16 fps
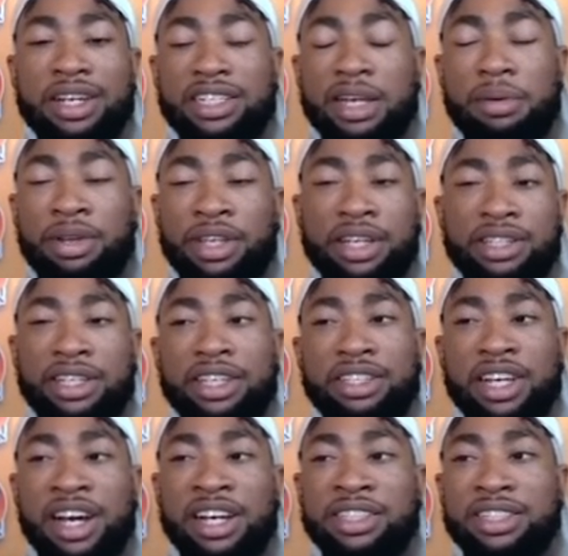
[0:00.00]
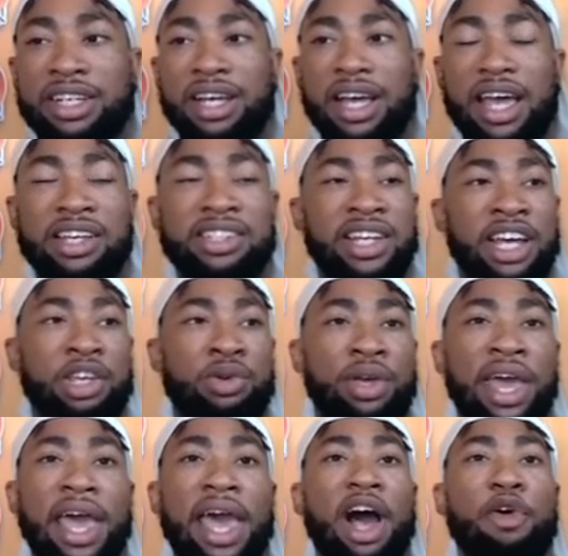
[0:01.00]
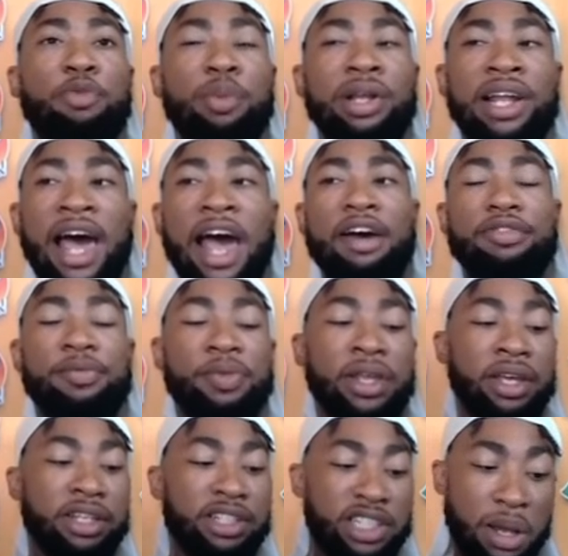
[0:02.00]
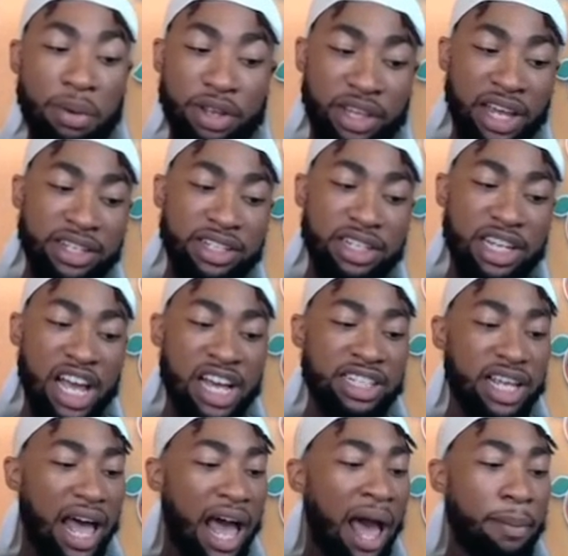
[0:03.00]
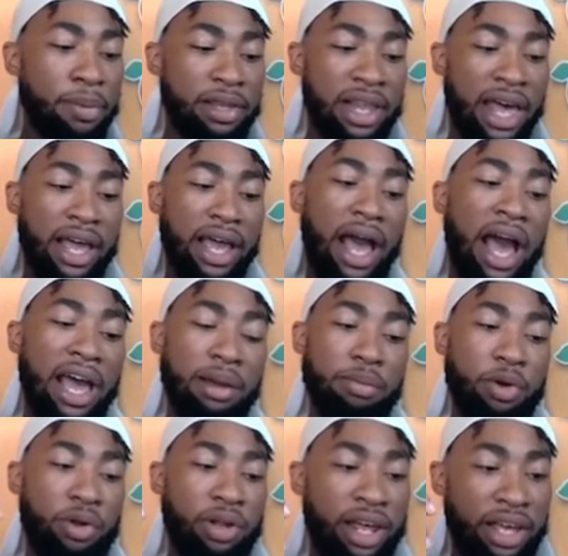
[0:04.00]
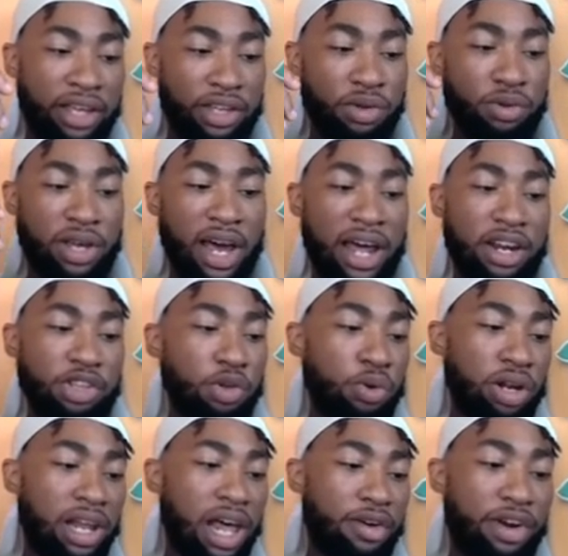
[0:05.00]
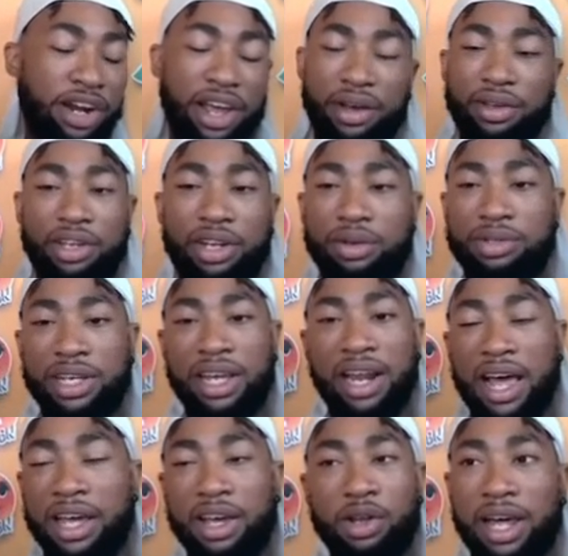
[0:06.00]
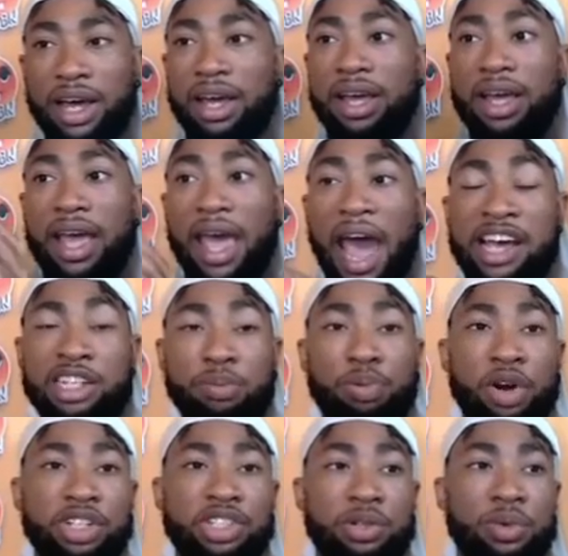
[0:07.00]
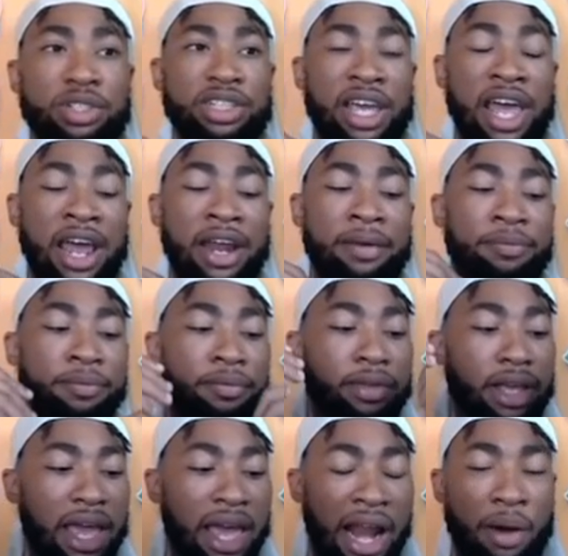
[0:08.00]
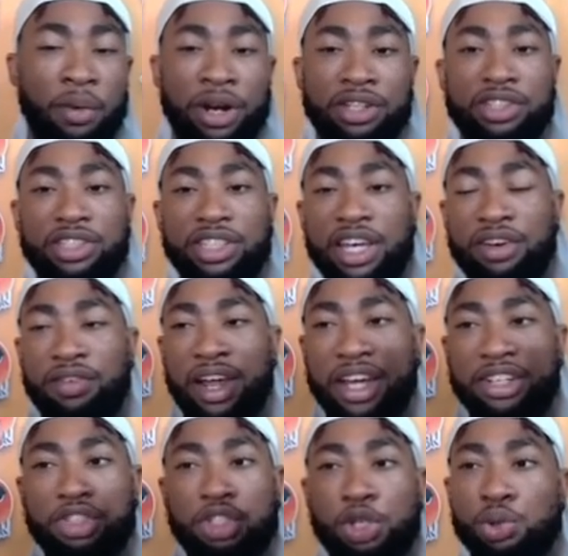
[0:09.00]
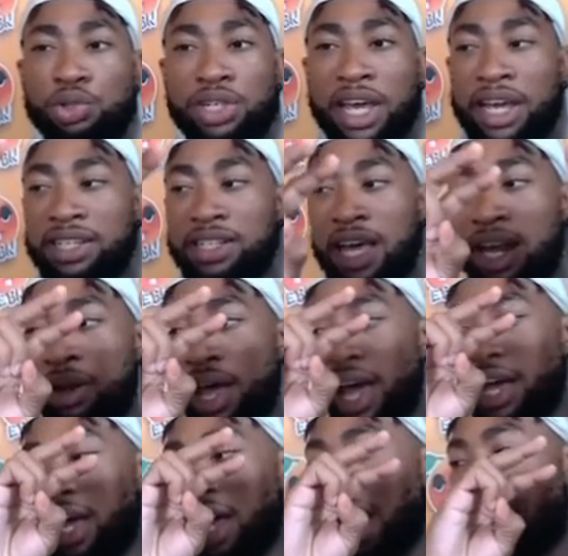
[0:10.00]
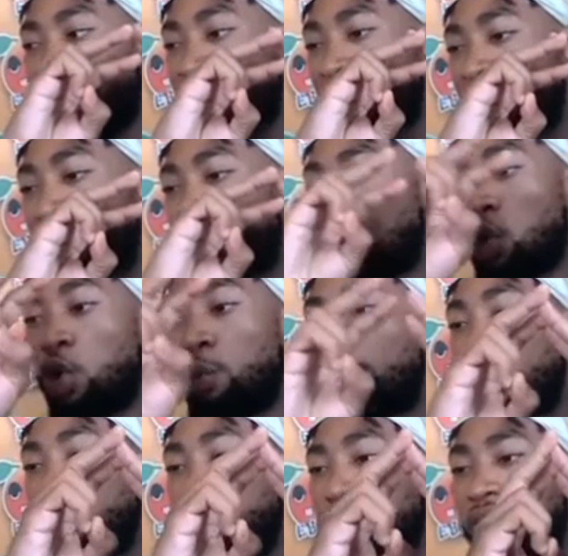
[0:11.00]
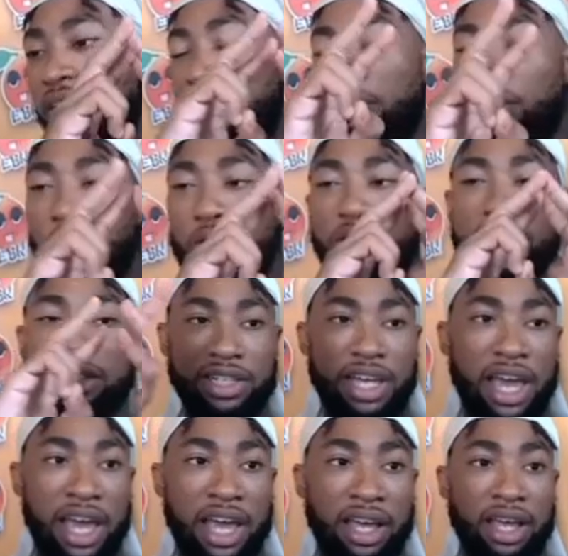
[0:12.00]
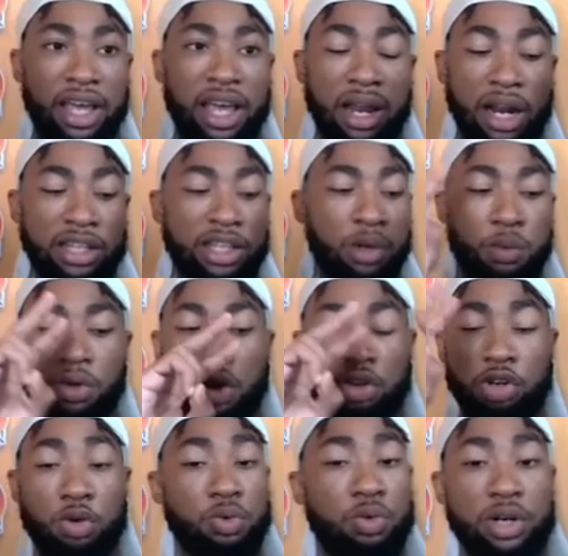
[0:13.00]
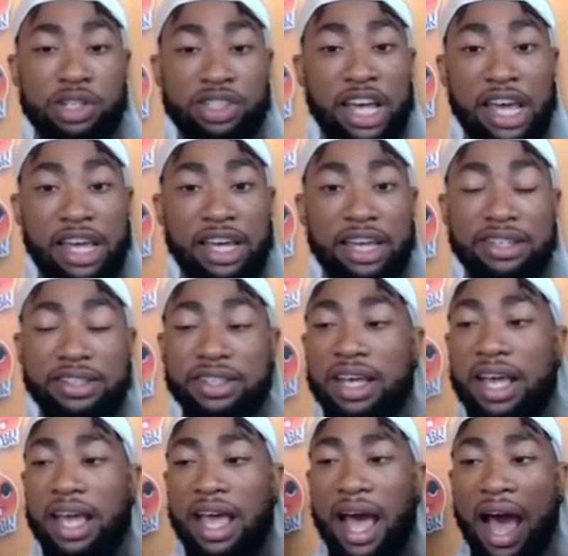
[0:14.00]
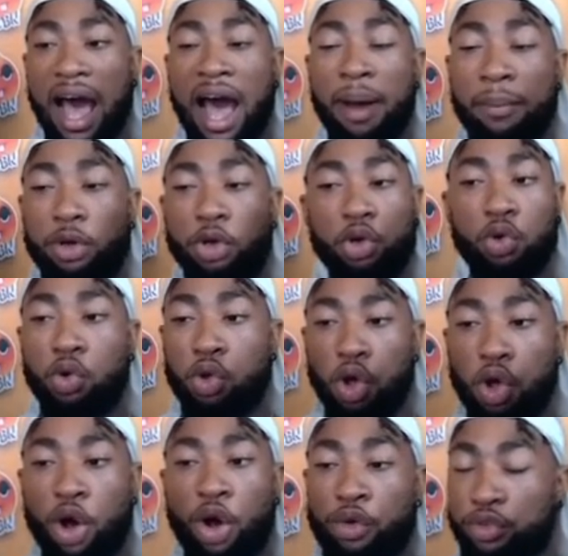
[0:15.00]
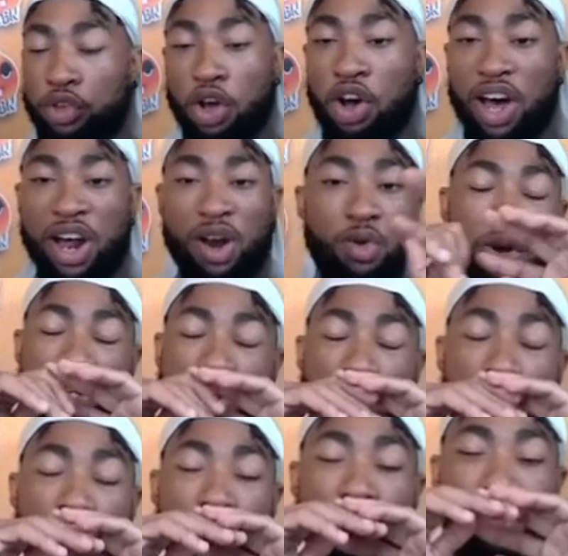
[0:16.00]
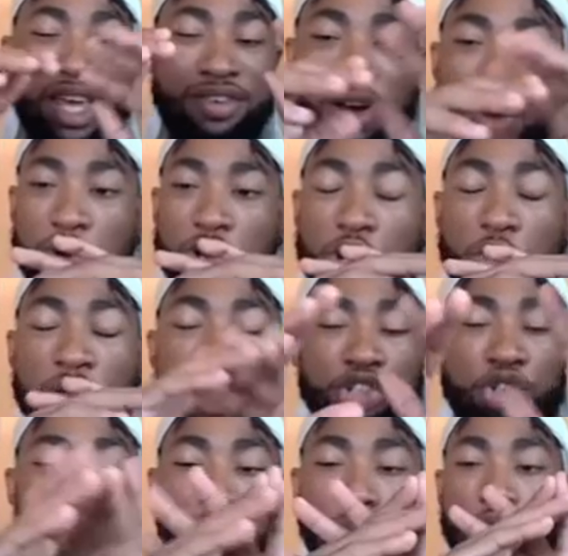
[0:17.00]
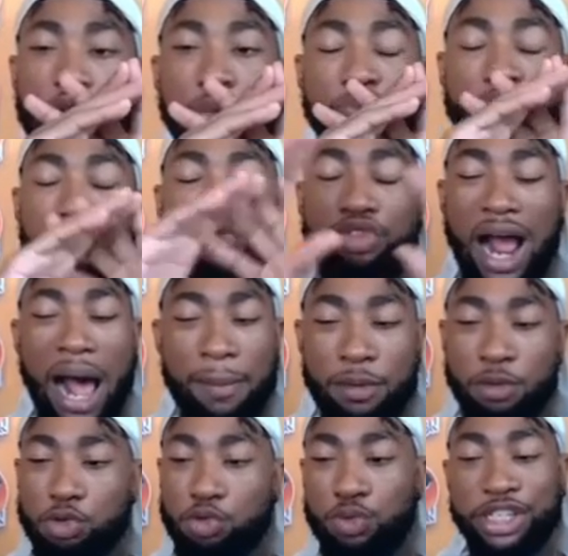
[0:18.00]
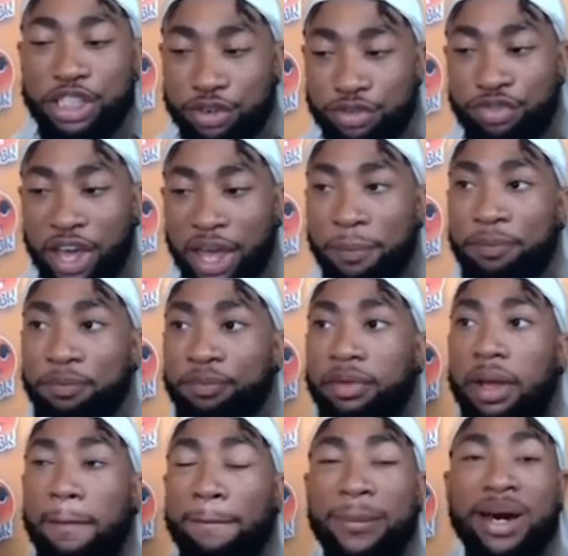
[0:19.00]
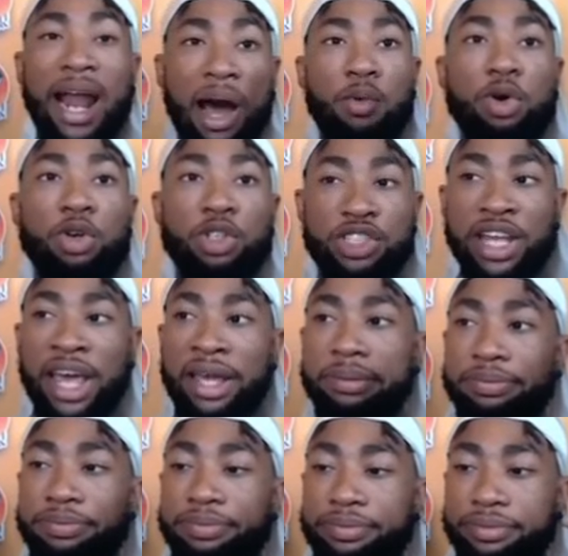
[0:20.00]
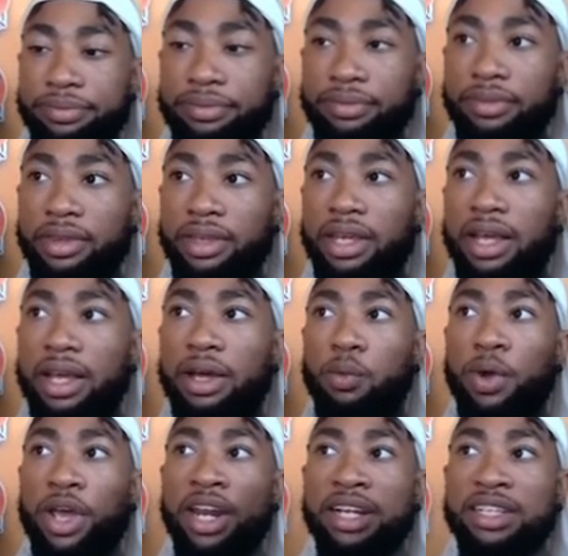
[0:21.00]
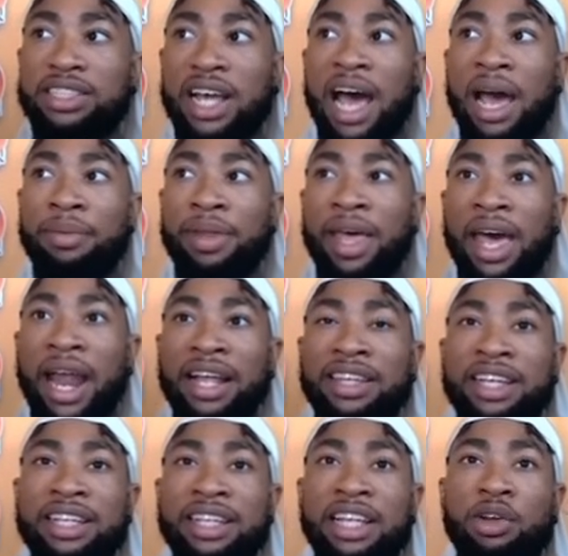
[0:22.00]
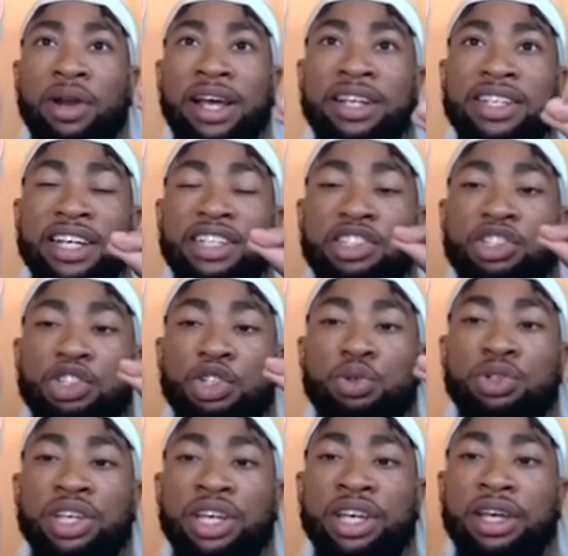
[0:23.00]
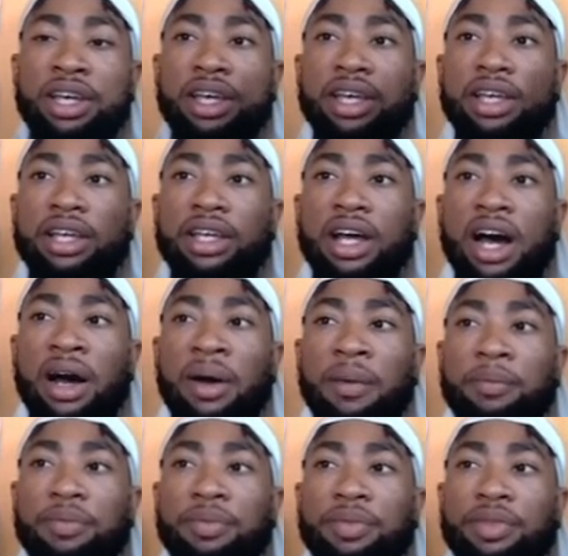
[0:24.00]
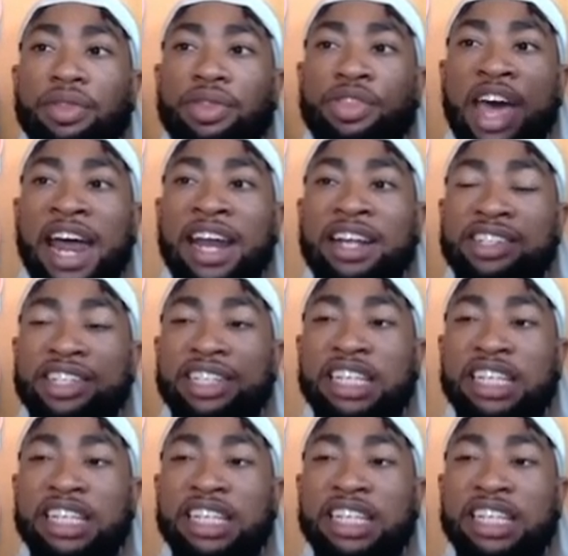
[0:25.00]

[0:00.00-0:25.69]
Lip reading: Some of the things he does, it's like you can't help but laugh. Some of the things he does, I'd be like, all right, bro, like you kind of doing a lot right now. You know what I'm saying? I ain't gonna lie. As a person, once again, and I want to just give like 2 seconds. I got no beef with him or his gang, and I think we all know what his gang is. I'm cool off y'all. I don't want no beef. I want no issue. I don't want no problems with your fam. But I will say, we in a time that I think that Lil Nas X is using that as a